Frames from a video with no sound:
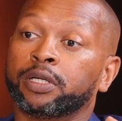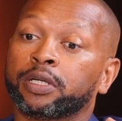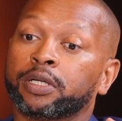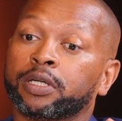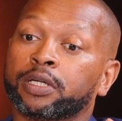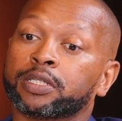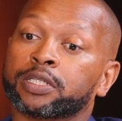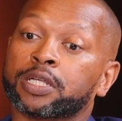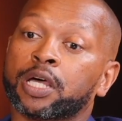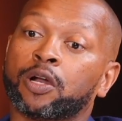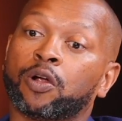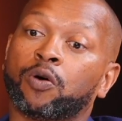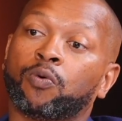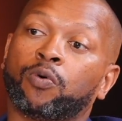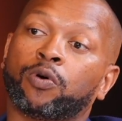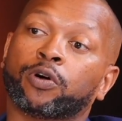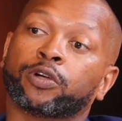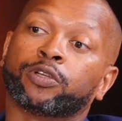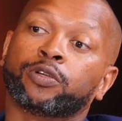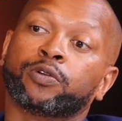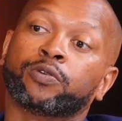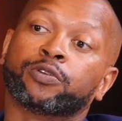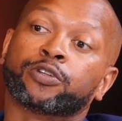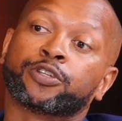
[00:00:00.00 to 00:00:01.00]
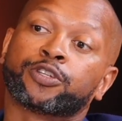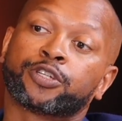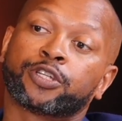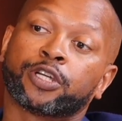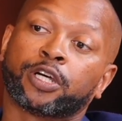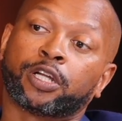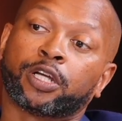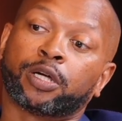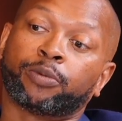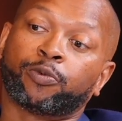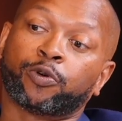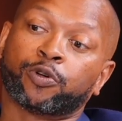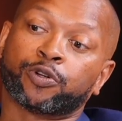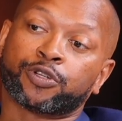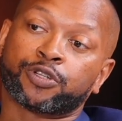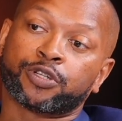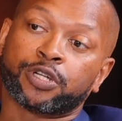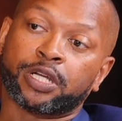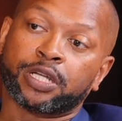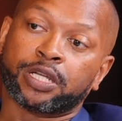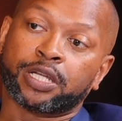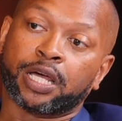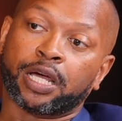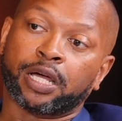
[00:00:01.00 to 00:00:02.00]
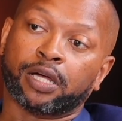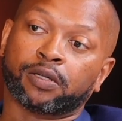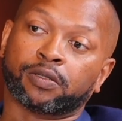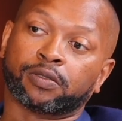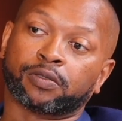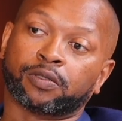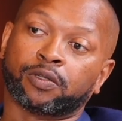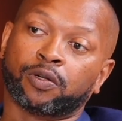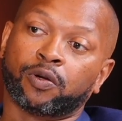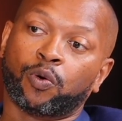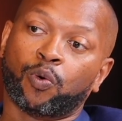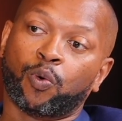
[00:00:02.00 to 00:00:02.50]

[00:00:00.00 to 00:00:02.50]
because I don't want you to shut up or shut down